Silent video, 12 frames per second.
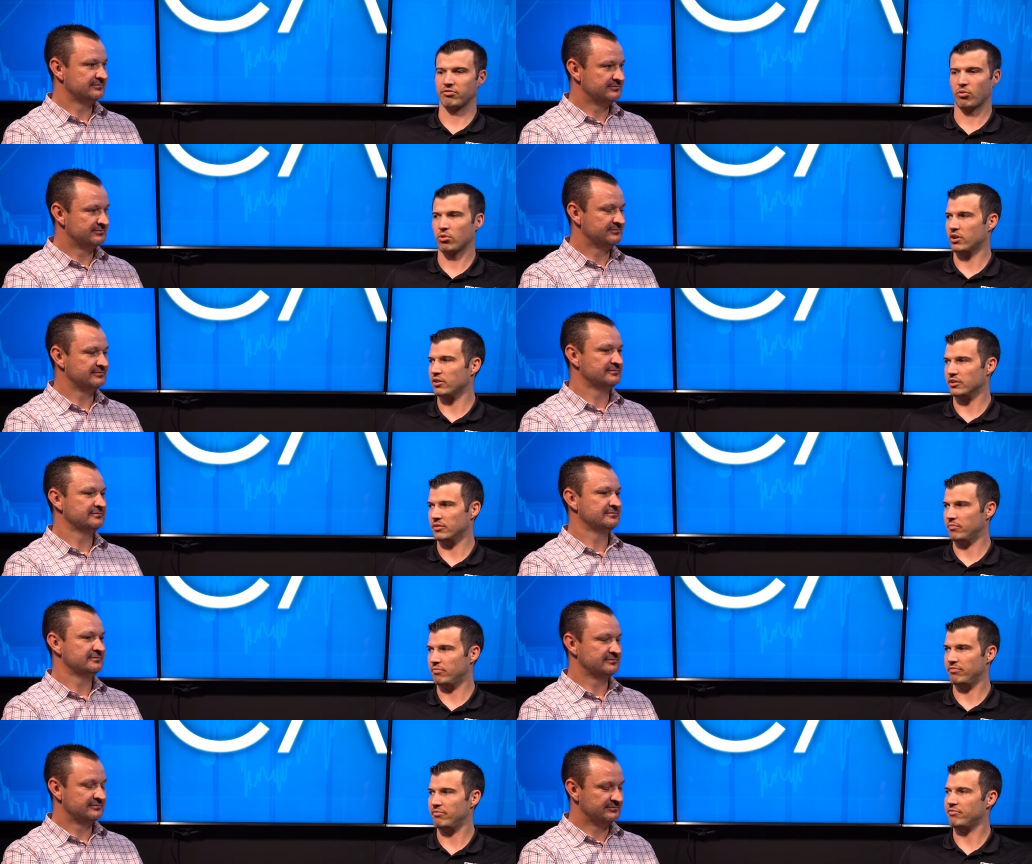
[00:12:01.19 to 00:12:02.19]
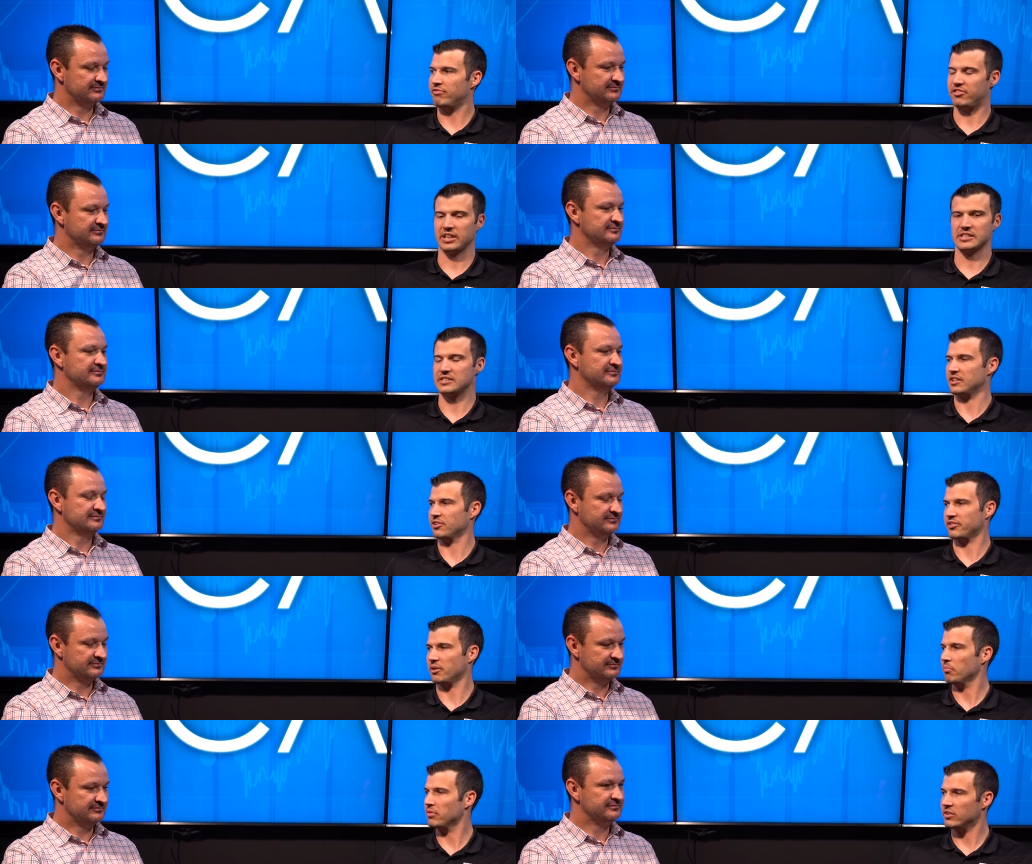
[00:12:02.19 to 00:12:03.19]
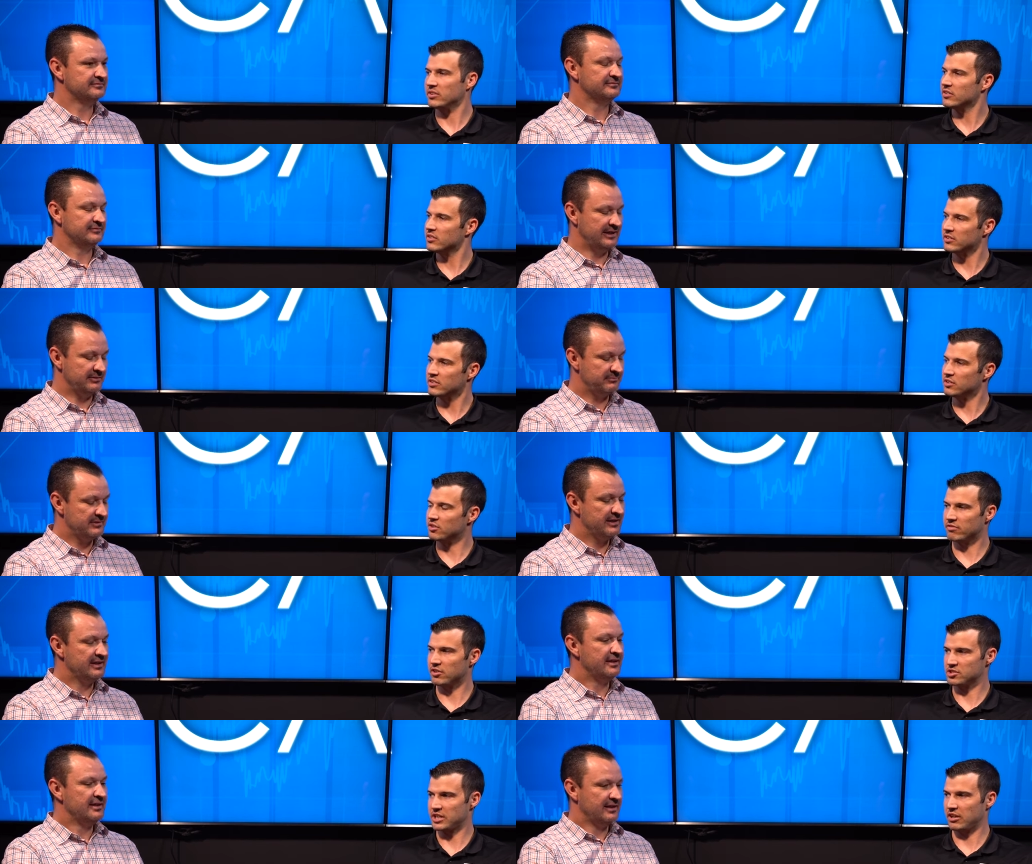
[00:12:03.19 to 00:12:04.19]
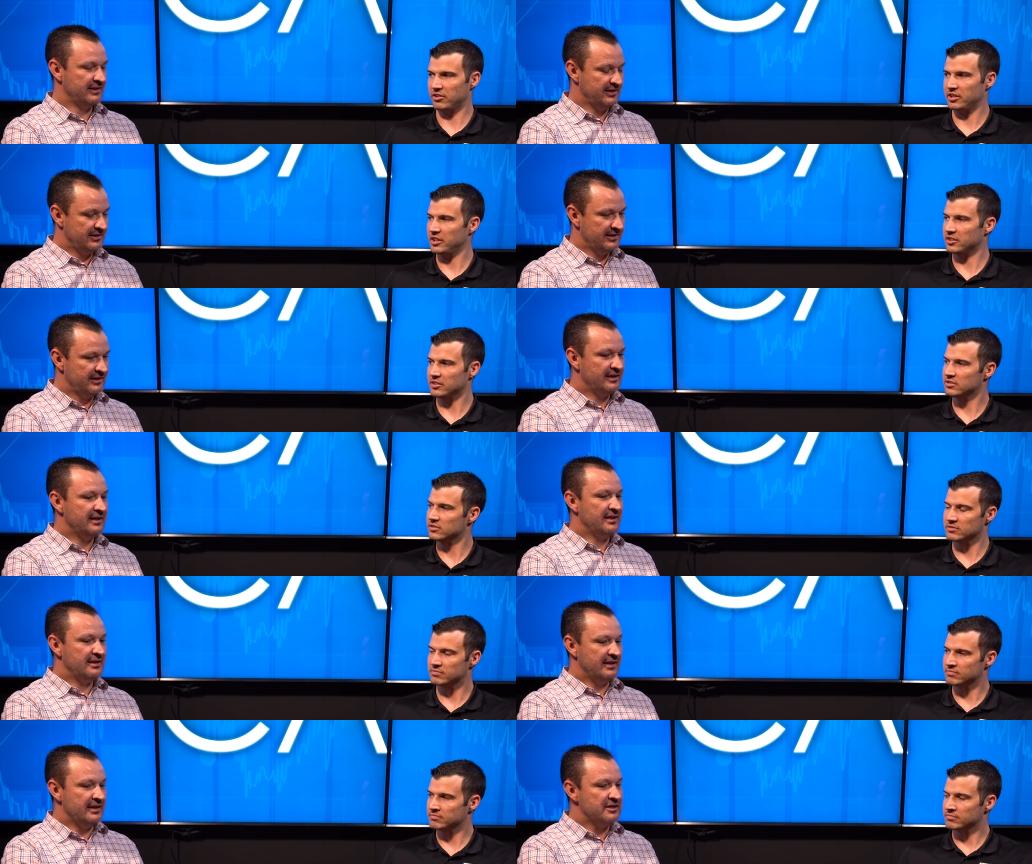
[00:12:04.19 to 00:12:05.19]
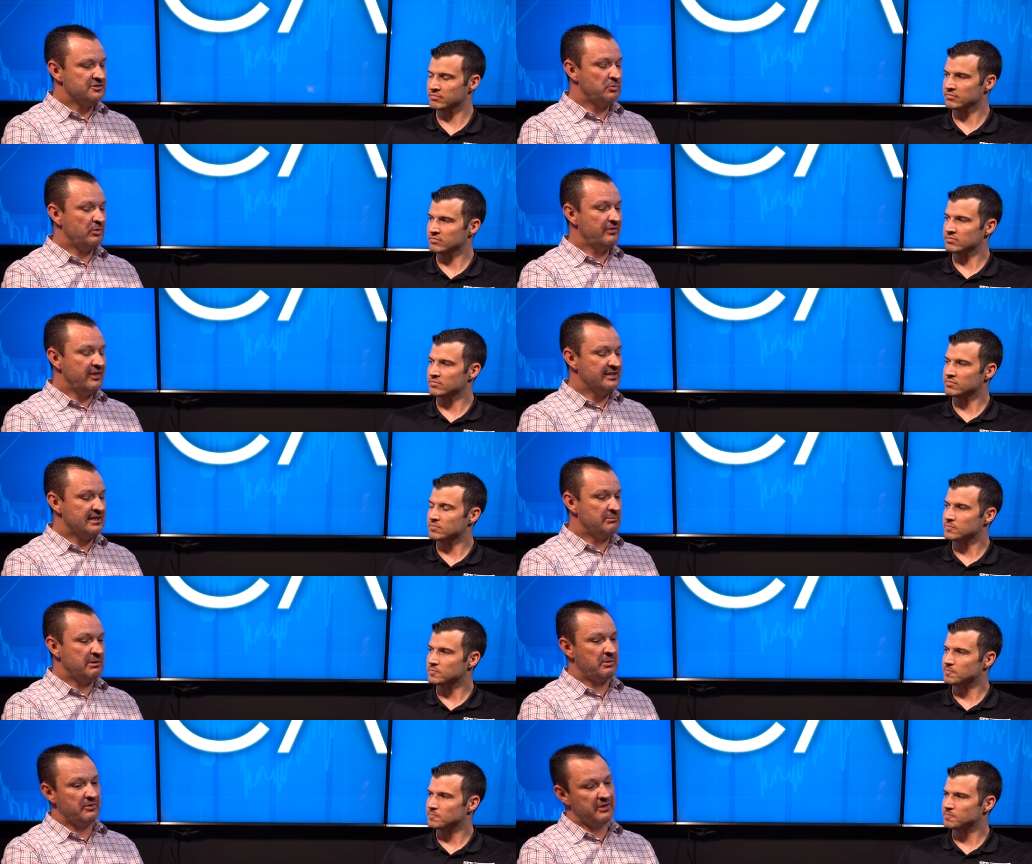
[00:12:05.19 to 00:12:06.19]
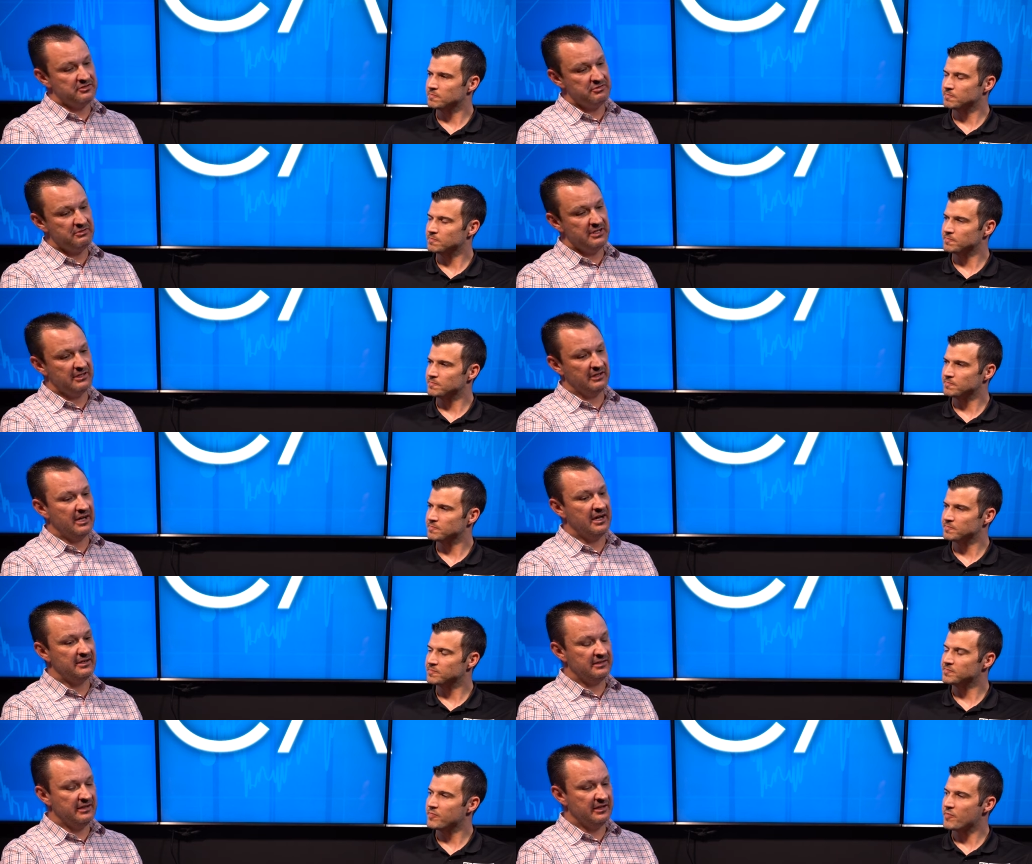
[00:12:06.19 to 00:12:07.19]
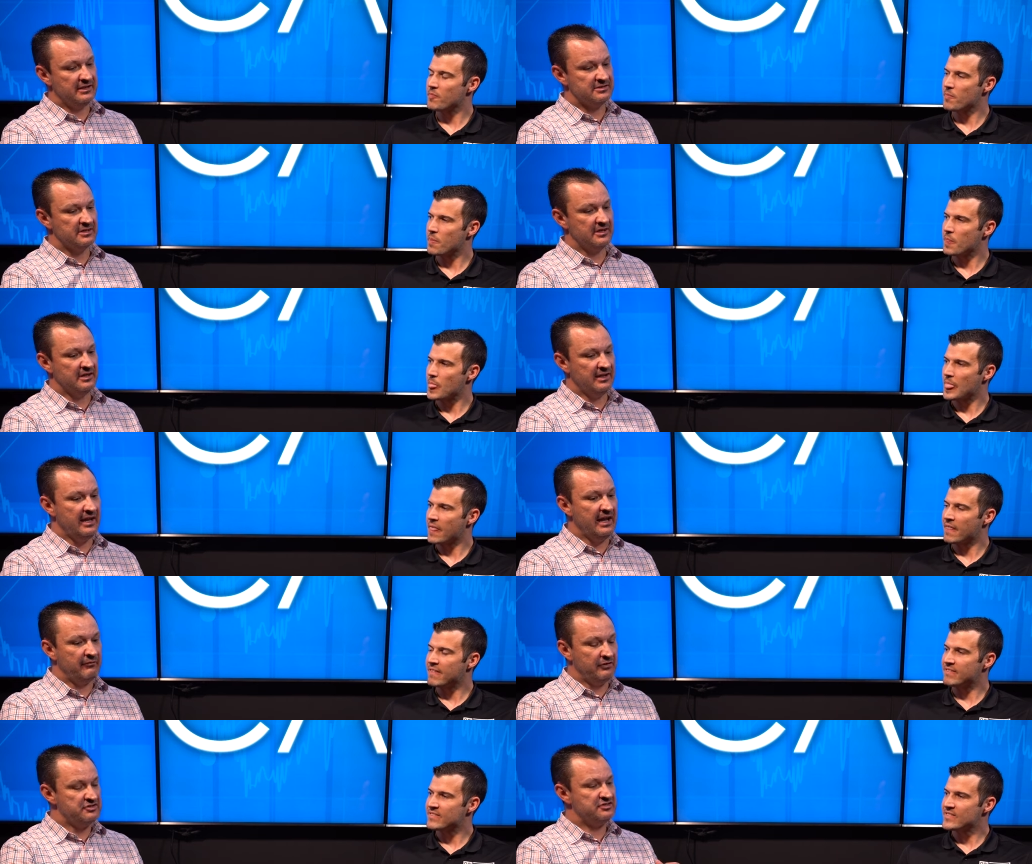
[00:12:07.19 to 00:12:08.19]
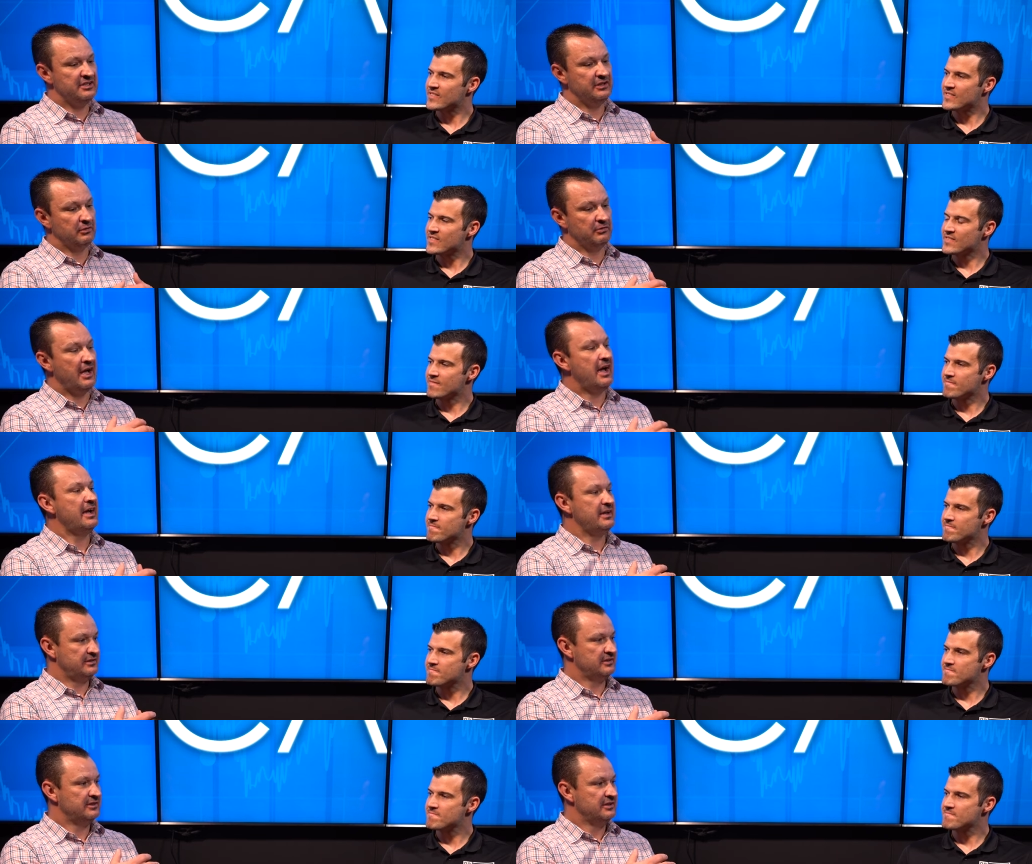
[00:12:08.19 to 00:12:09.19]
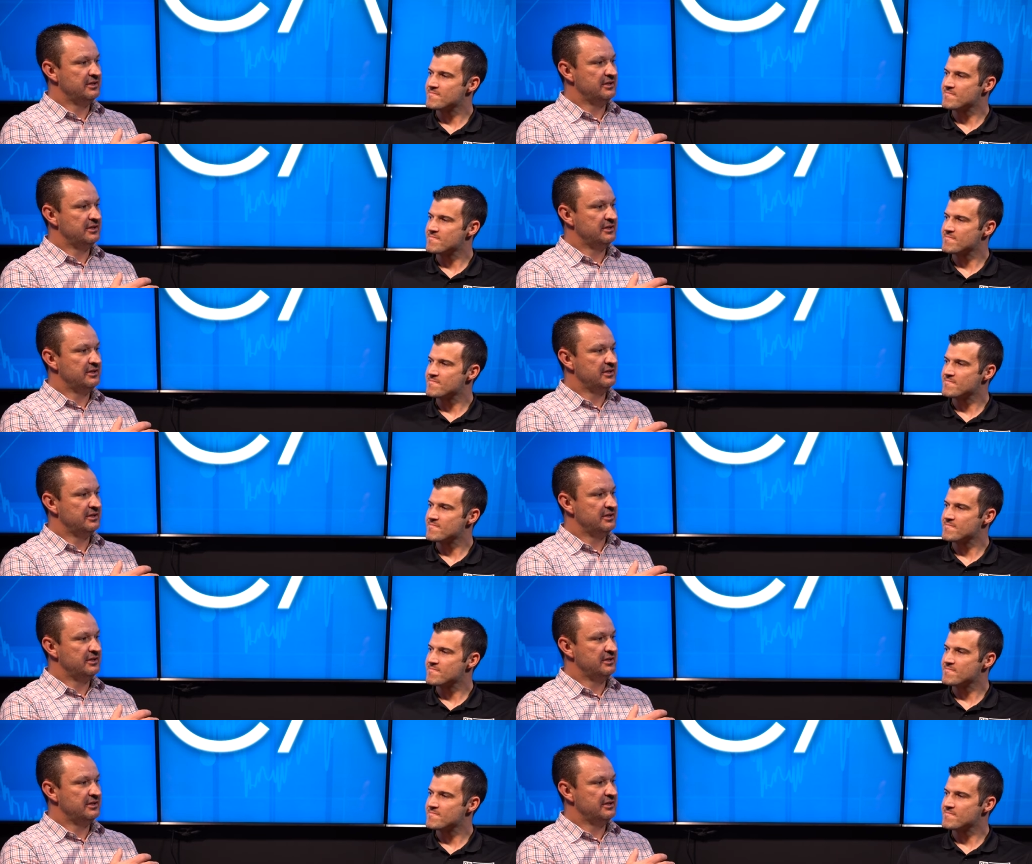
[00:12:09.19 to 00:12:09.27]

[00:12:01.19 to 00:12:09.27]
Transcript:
Speaker 1: four hundred sixty or something yep.
Speaker 2: your first calendar year. Yeah. So one of the things I remember that you did a lot is uh, every single night